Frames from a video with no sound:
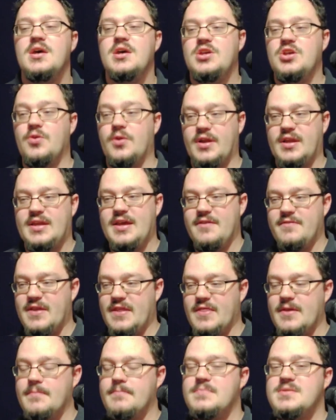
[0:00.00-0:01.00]
You are giving
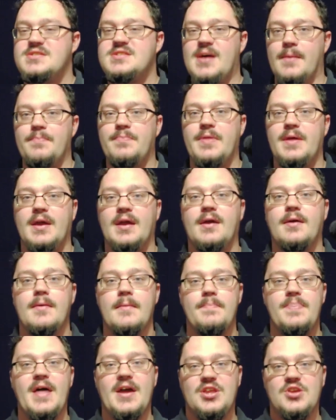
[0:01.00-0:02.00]
them something
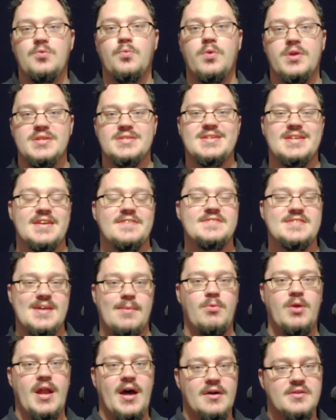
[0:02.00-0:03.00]
that you wouldn't give
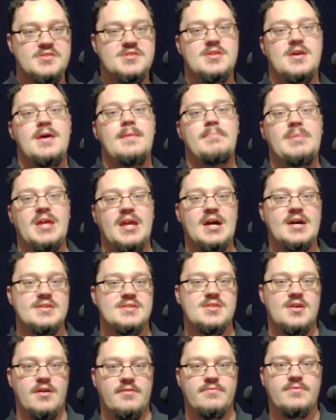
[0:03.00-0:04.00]
someone else because
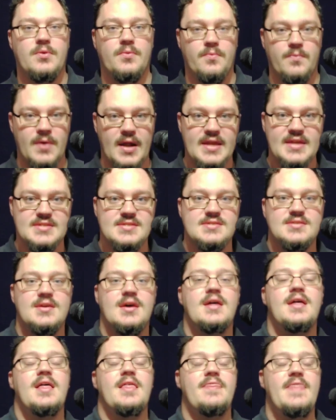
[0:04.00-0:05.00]
of race.
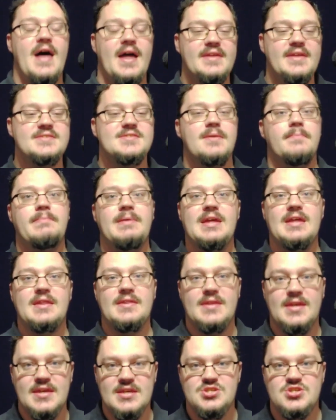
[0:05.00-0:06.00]
That ends up being
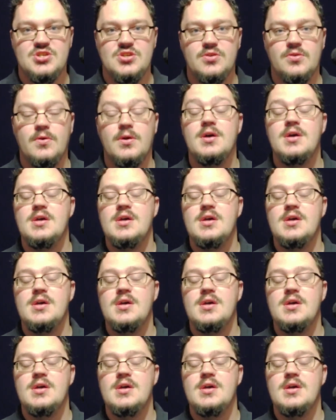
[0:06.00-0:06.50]
the issue.